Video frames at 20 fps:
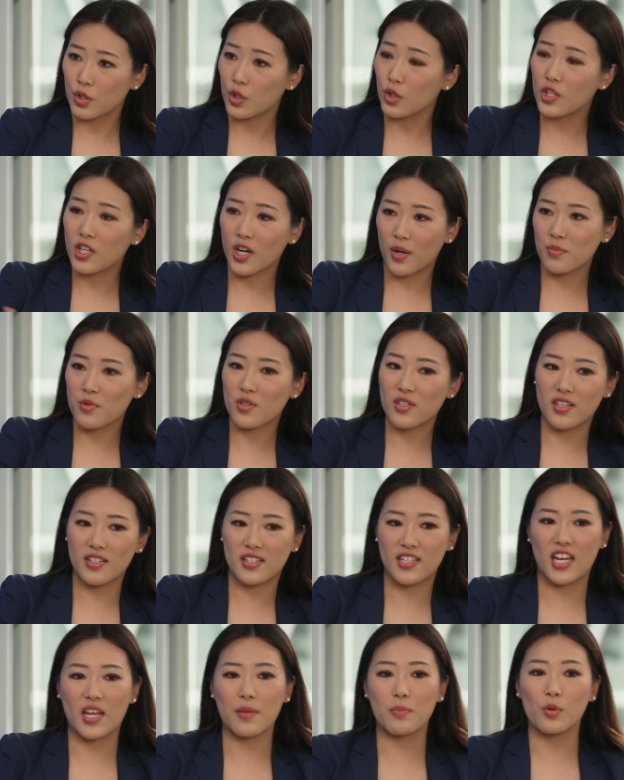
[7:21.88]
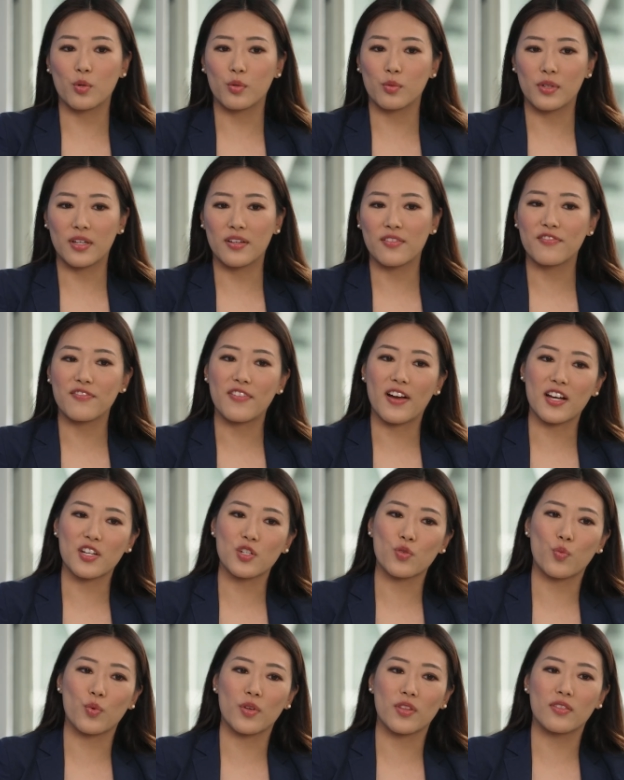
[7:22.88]
You come to the table, in
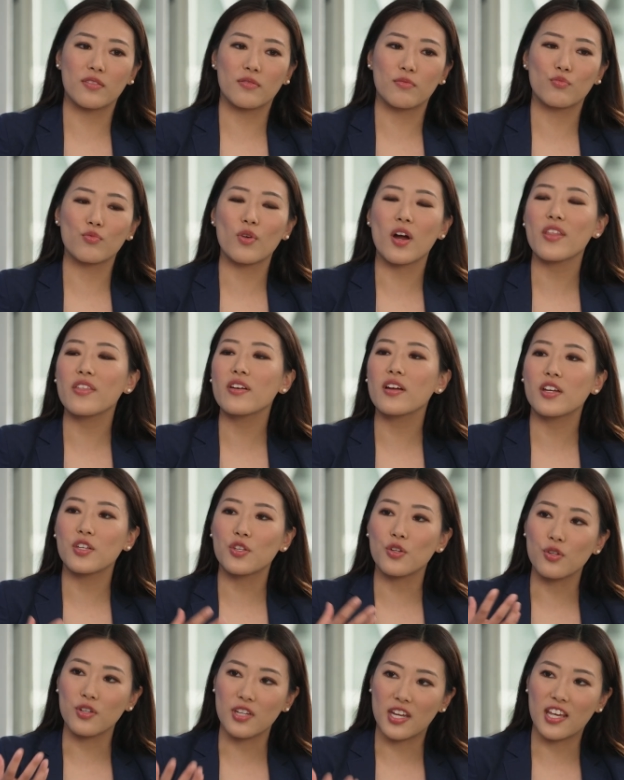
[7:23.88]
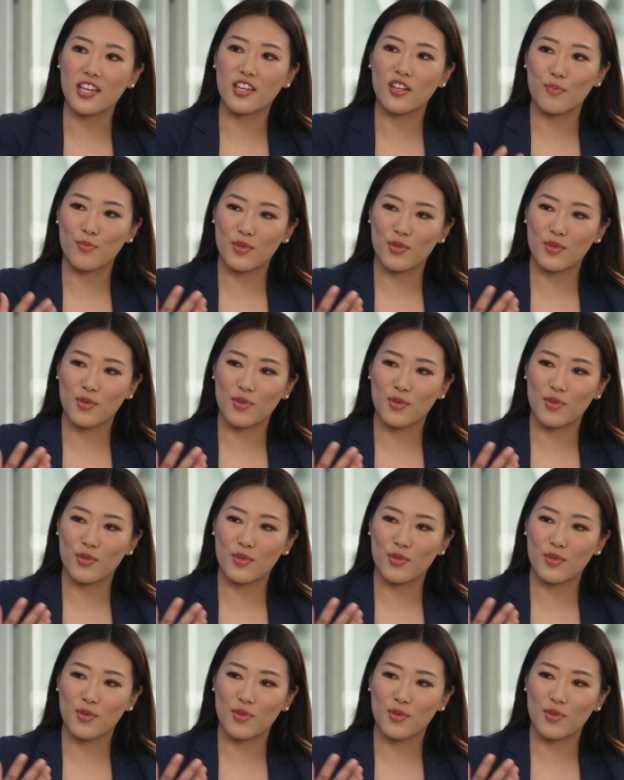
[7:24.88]
fact, with rather a unique